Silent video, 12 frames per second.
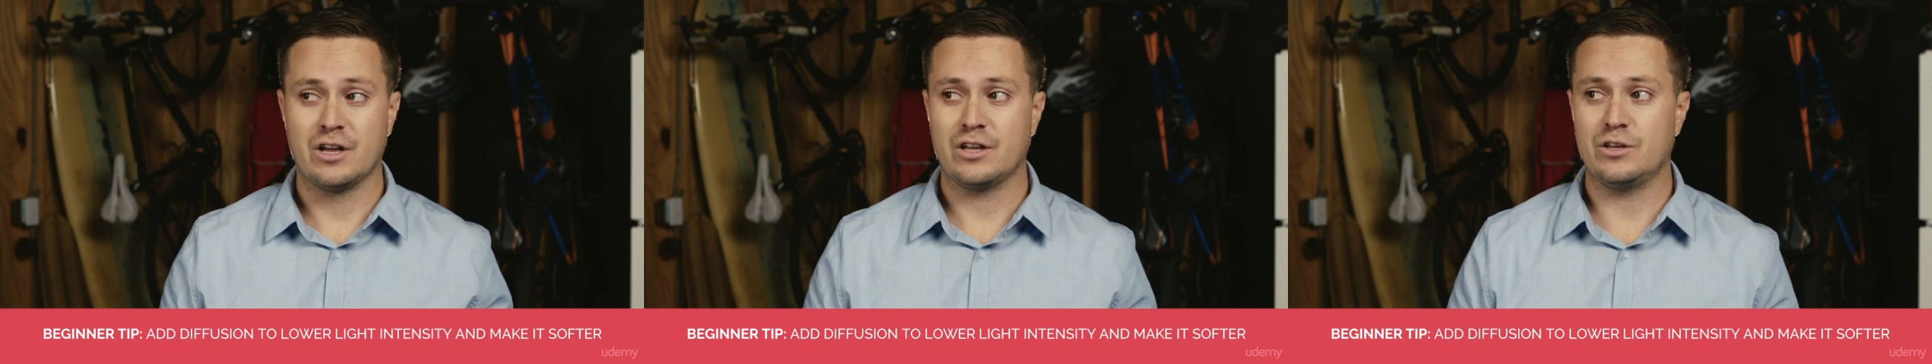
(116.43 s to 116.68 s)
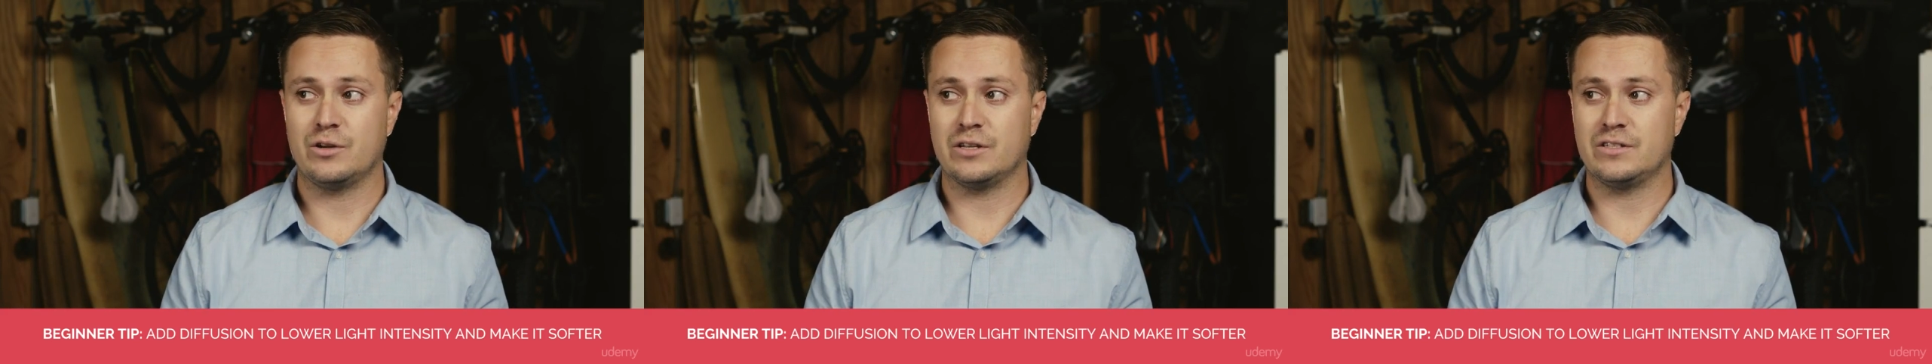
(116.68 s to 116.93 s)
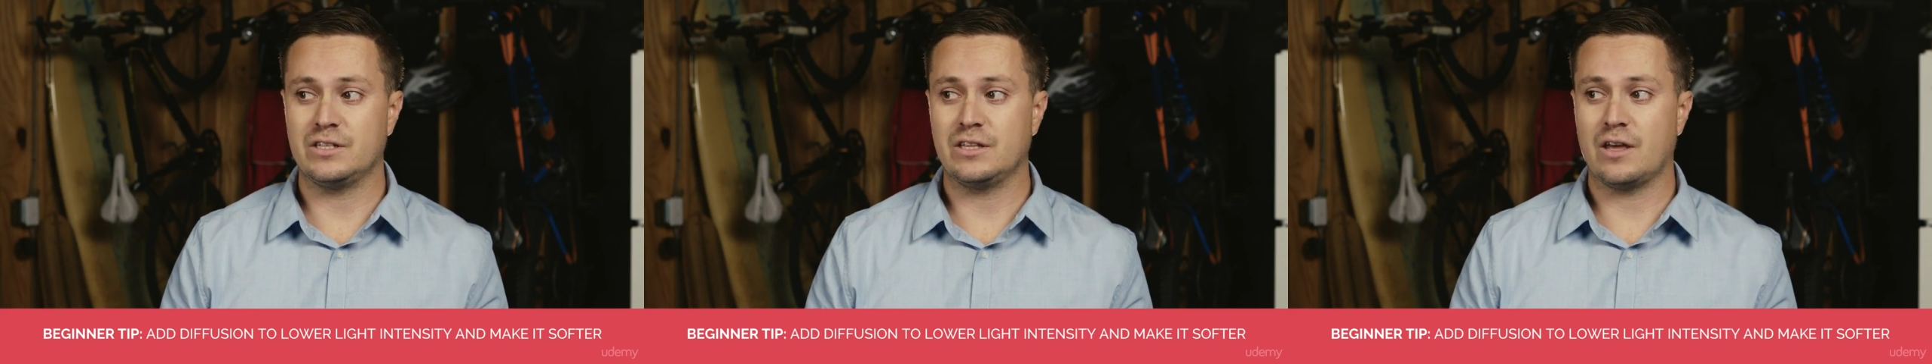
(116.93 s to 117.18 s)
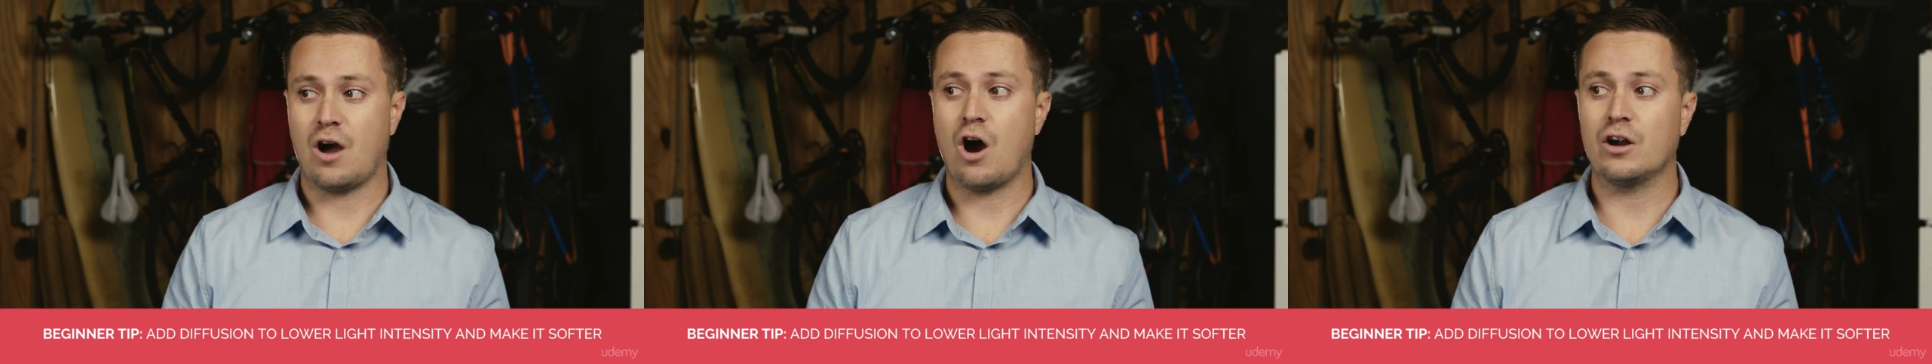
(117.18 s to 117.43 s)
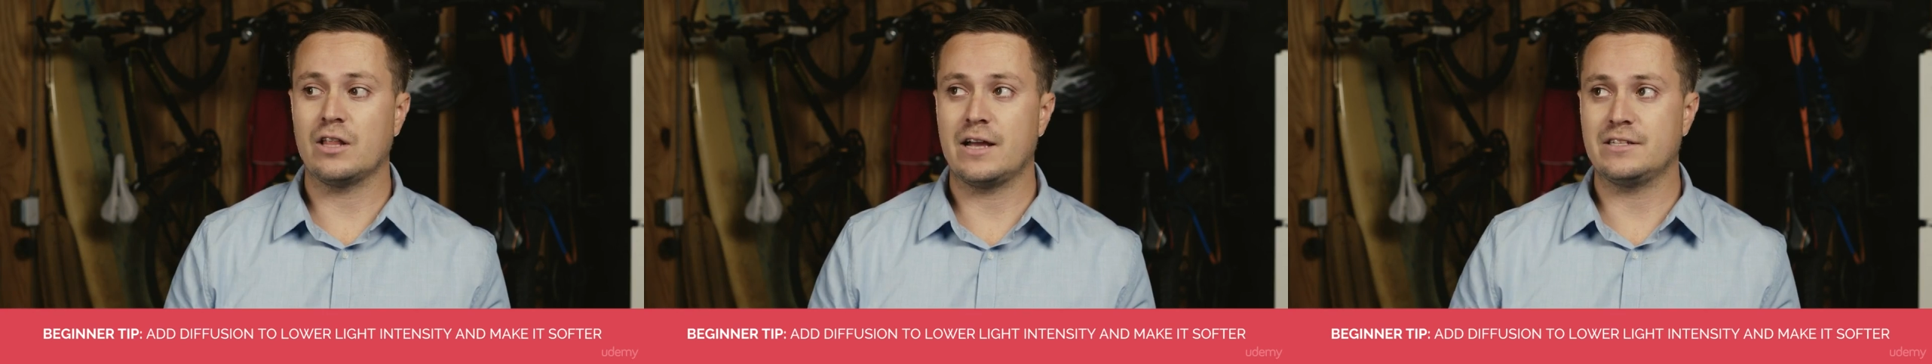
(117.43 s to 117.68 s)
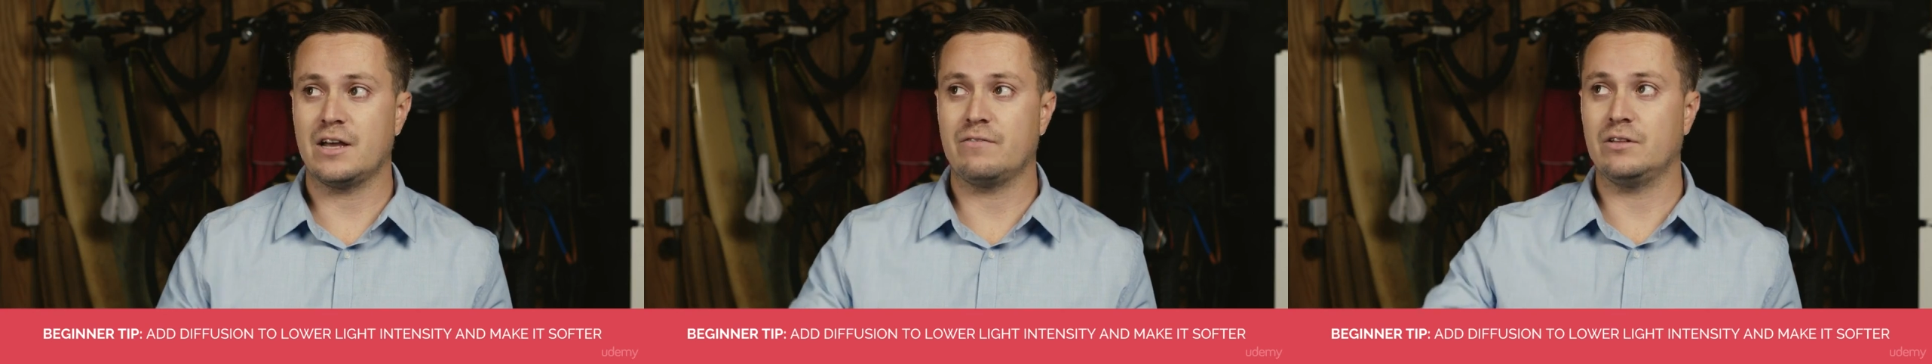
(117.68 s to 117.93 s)
You can see that our
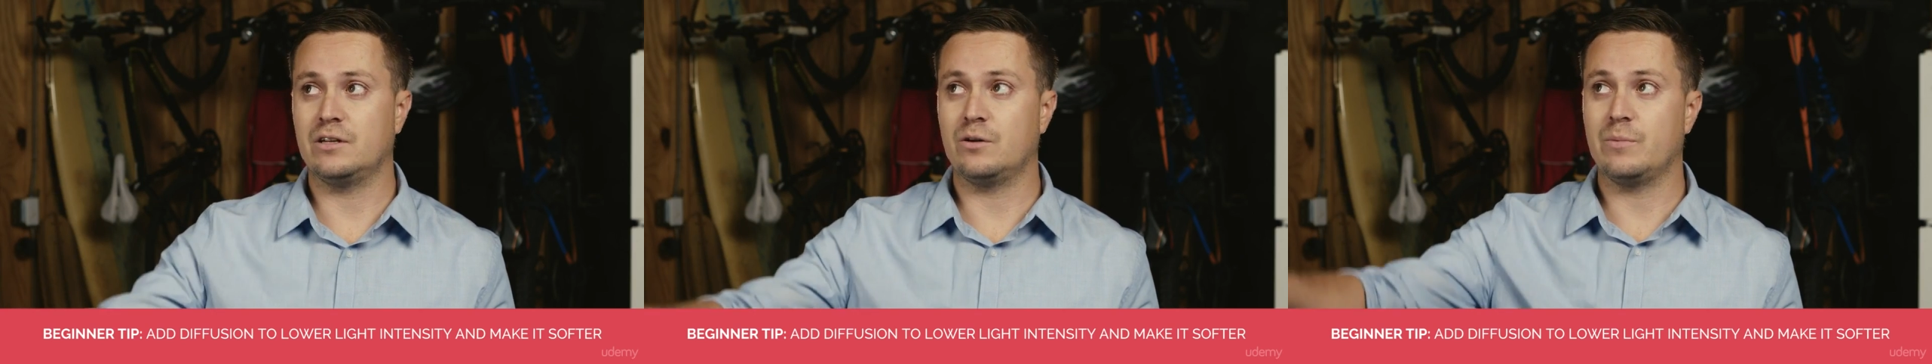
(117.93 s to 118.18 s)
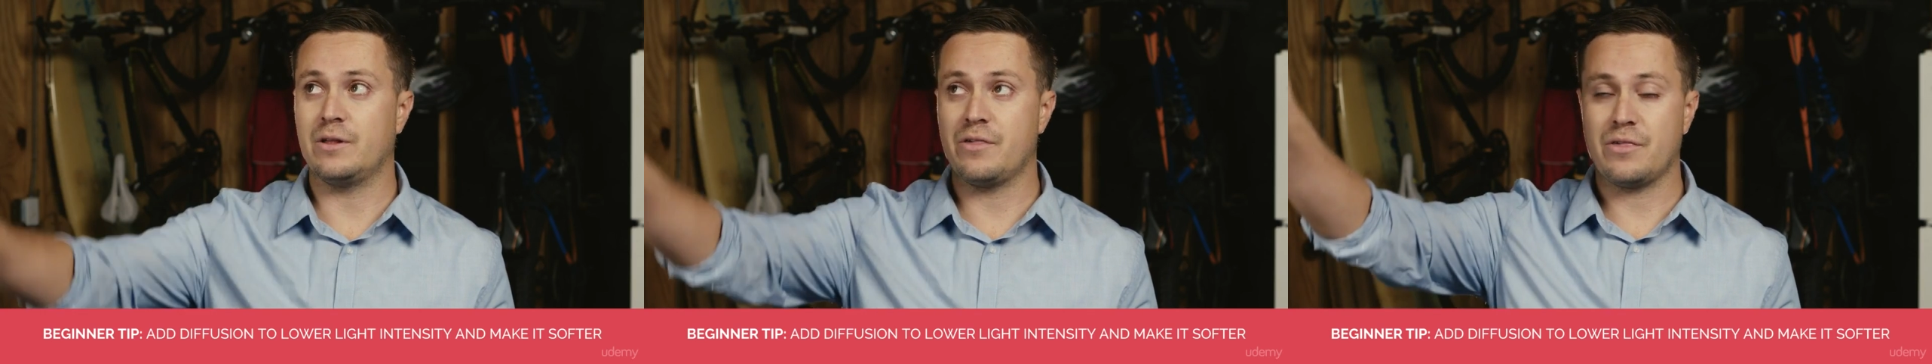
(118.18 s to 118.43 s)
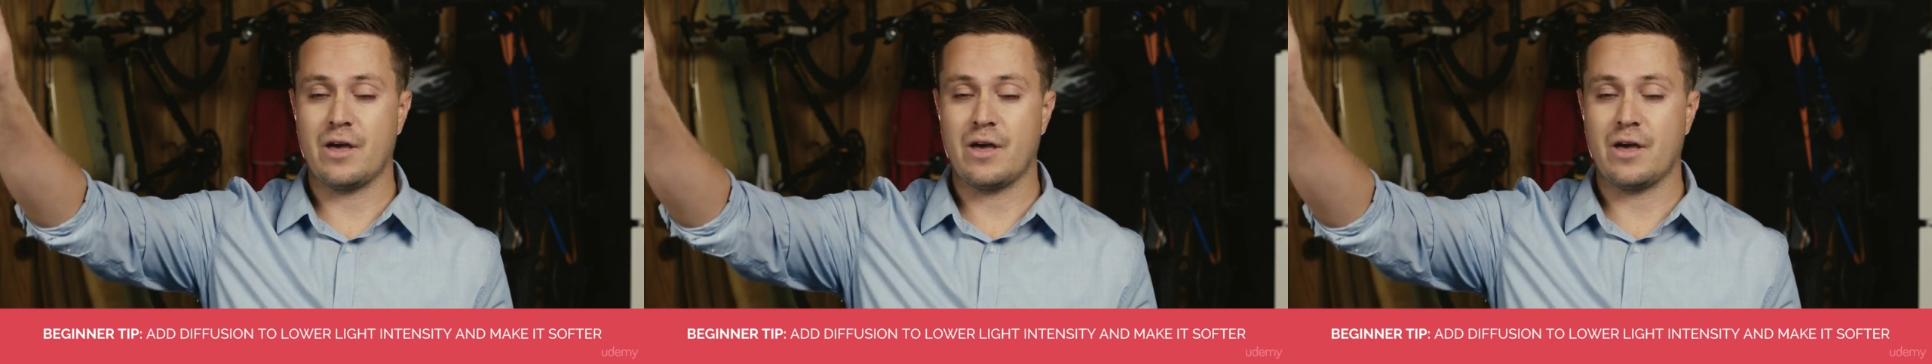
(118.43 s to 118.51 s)
lights have a little bit